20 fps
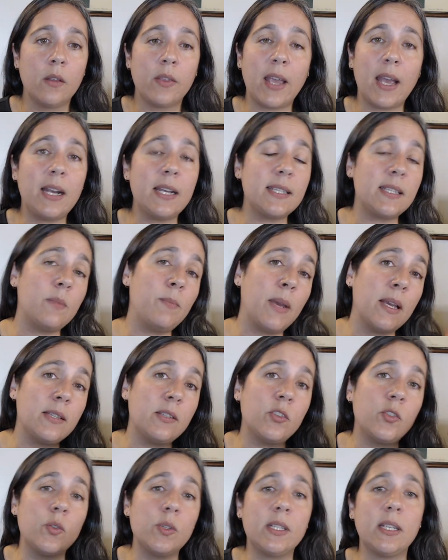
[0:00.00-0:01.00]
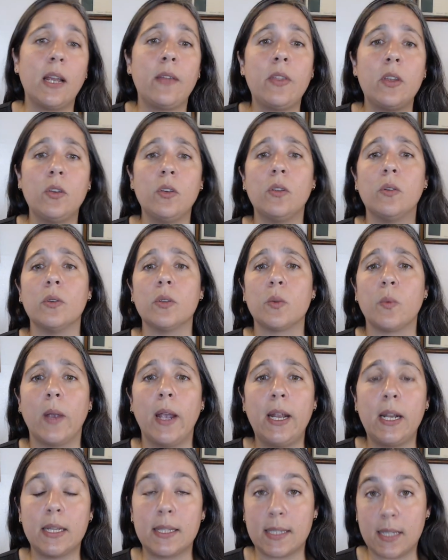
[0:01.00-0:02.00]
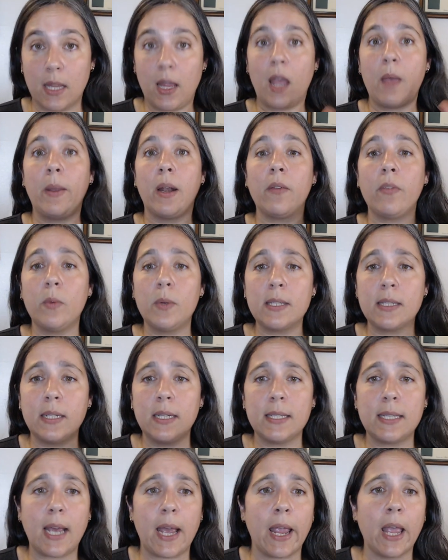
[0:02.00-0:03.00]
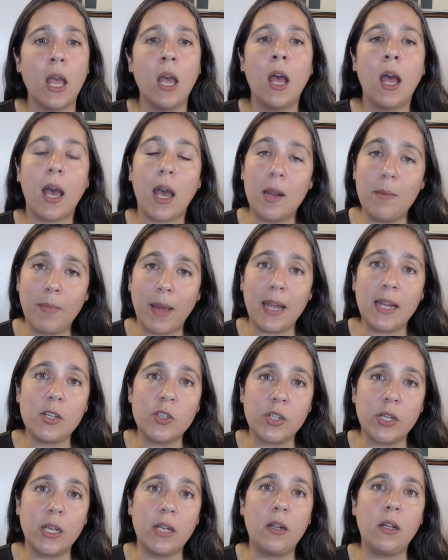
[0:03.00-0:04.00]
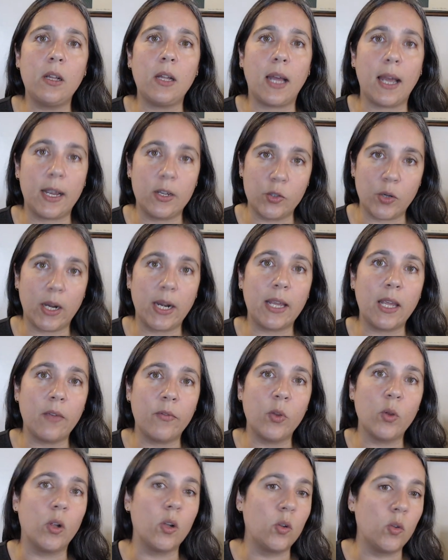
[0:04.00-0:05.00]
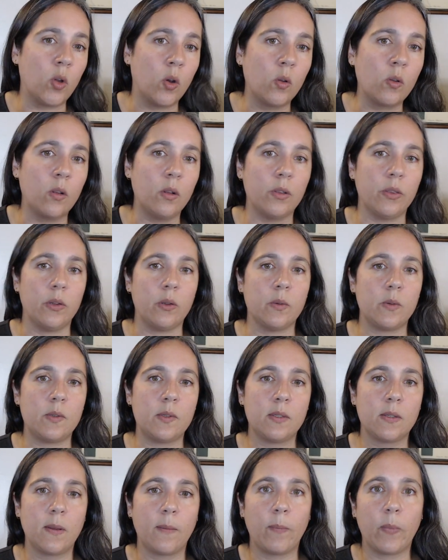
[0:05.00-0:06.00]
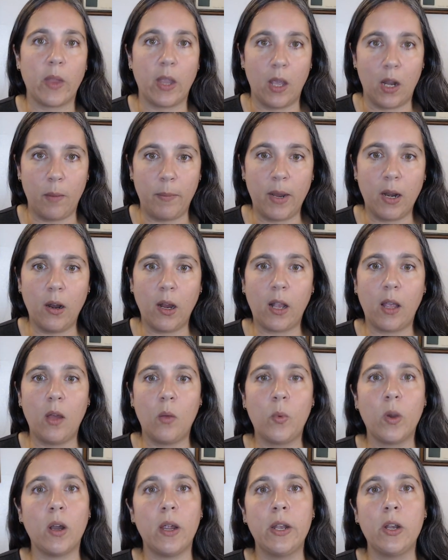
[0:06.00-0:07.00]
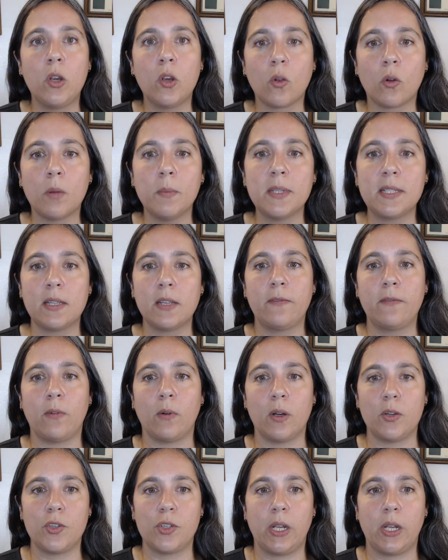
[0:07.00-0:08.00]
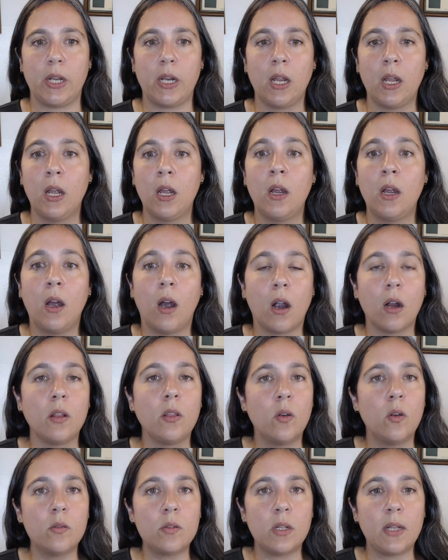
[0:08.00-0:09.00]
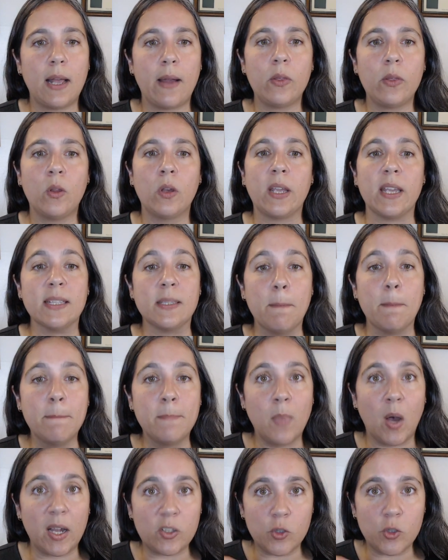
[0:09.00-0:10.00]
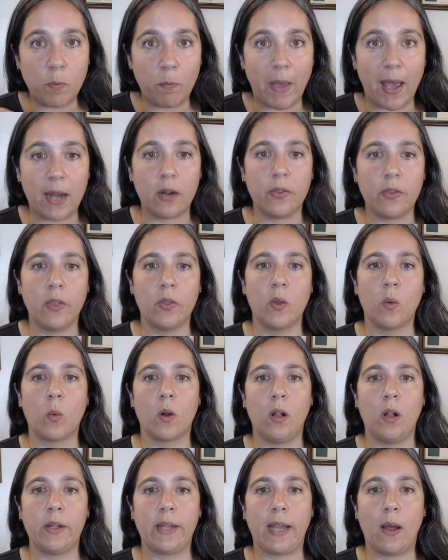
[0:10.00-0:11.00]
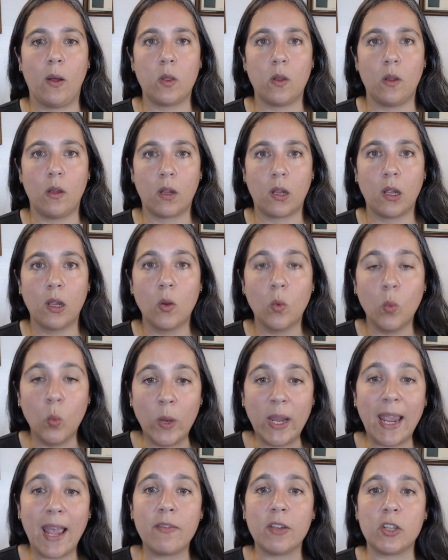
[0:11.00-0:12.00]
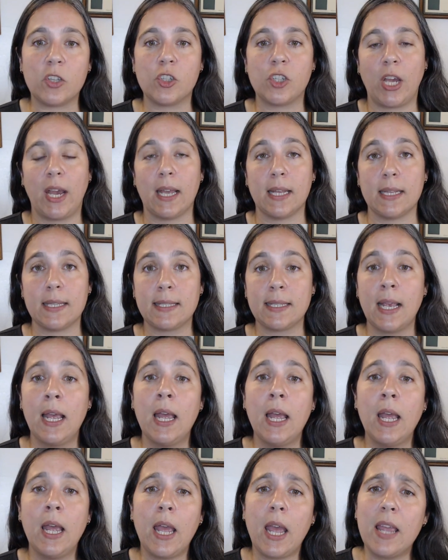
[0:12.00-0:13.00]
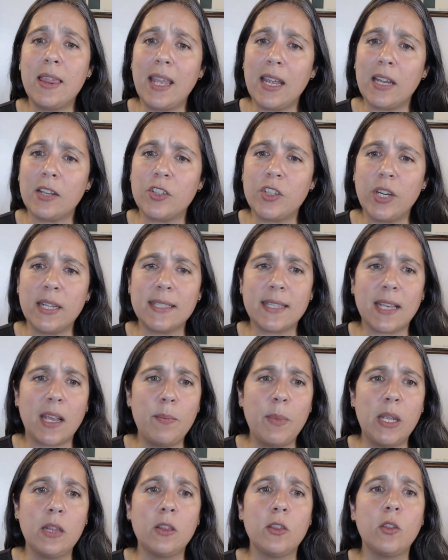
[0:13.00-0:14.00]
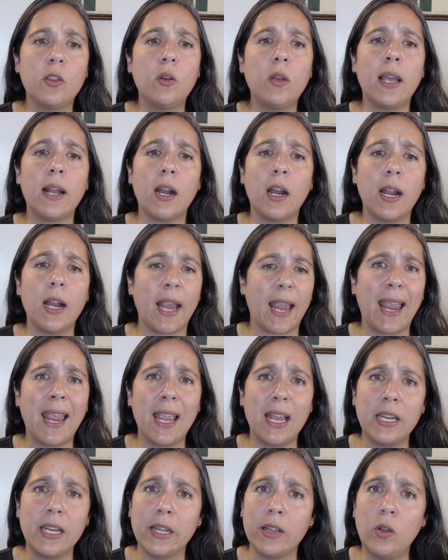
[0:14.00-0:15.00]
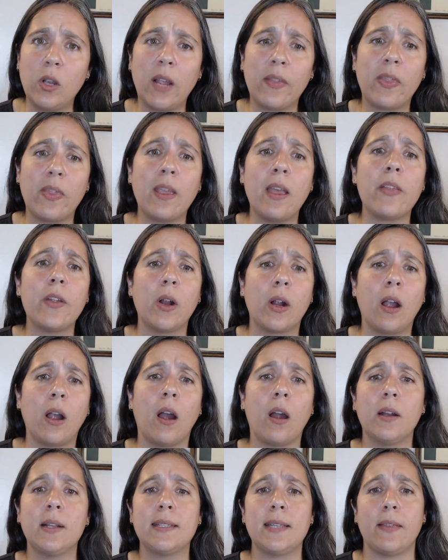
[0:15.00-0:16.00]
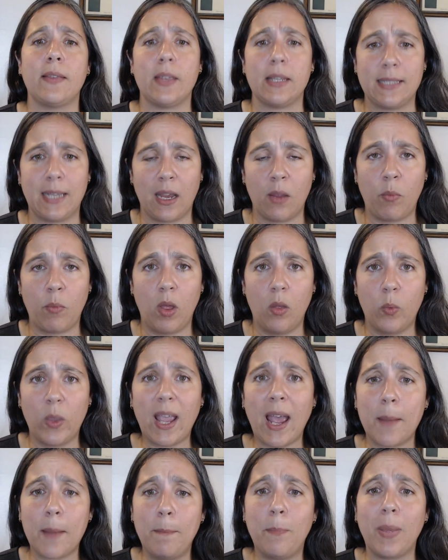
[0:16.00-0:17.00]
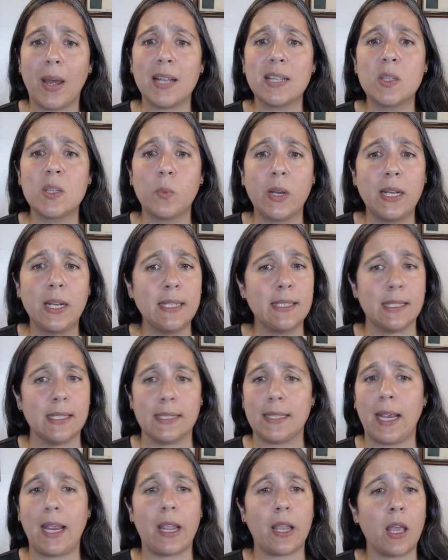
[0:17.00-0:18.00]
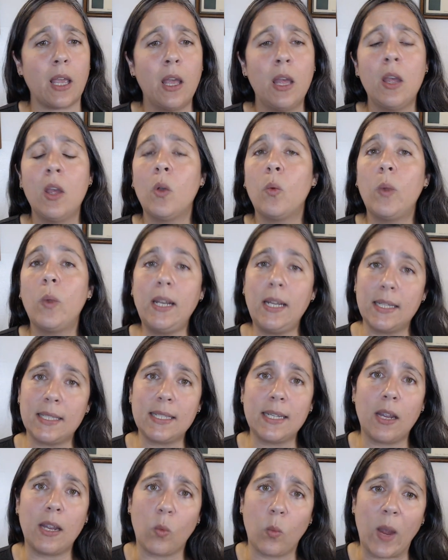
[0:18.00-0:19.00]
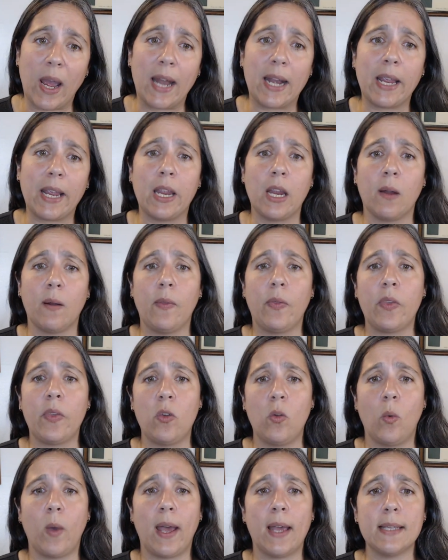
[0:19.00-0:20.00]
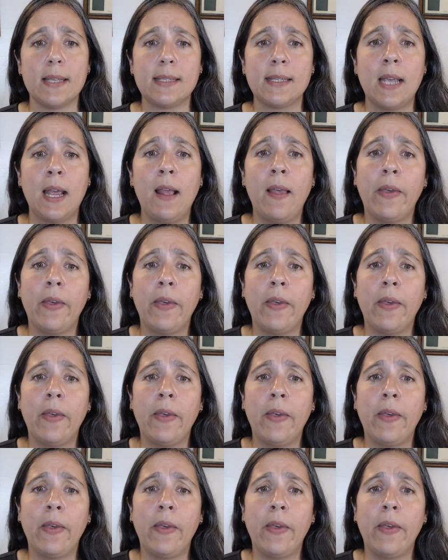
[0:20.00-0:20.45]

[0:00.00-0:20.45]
That is the message you see on the news, right? It's climate, everyone's going to die. On my channel, I try to give you a local news. In America, we're enormously fortunate. Our local outlook is much better than the world outlook. We have a chance. And that chance, I mean, look at our hand and look at the other cards on the table. We got bets we need to take. We need to get ready here in the US.